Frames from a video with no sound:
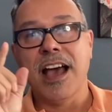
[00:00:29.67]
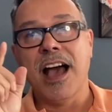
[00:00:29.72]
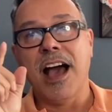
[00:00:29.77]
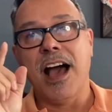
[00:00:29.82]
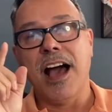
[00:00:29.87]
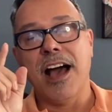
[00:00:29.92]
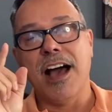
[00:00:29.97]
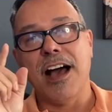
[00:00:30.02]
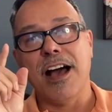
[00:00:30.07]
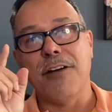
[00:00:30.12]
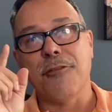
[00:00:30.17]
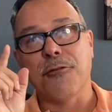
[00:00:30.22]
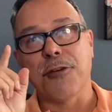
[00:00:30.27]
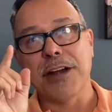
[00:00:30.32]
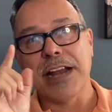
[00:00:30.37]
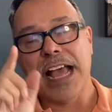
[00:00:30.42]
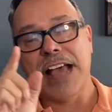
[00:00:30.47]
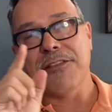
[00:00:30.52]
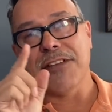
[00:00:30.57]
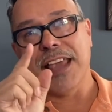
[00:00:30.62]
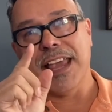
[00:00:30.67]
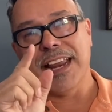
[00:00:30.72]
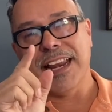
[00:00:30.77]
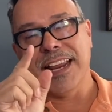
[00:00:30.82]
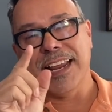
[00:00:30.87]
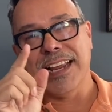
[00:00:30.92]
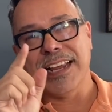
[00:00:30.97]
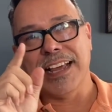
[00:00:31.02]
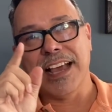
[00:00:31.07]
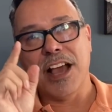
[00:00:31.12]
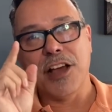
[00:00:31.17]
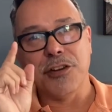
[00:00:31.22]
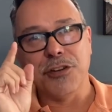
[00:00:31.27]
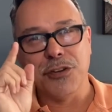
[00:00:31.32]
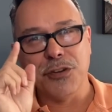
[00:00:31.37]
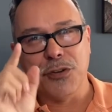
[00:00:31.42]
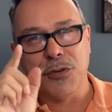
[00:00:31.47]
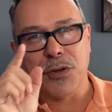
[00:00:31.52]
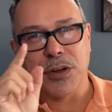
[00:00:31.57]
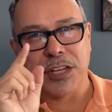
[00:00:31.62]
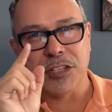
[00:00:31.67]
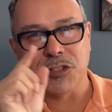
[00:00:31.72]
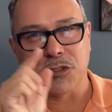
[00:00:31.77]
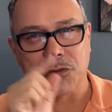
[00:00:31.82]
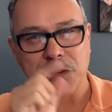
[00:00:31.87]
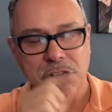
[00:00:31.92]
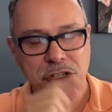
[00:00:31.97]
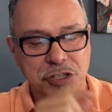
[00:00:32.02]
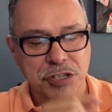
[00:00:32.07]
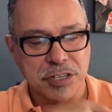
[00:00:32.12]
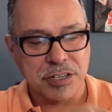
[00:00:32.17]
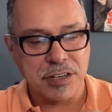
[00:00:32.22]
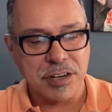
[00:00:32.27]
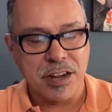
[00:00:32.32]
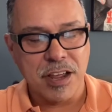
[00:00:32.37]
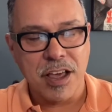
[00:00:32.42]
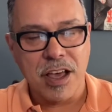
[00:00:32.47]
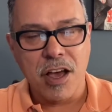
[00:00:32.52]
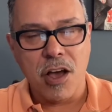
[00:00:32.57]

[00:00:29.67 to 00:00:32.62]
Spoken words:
for navigating new construction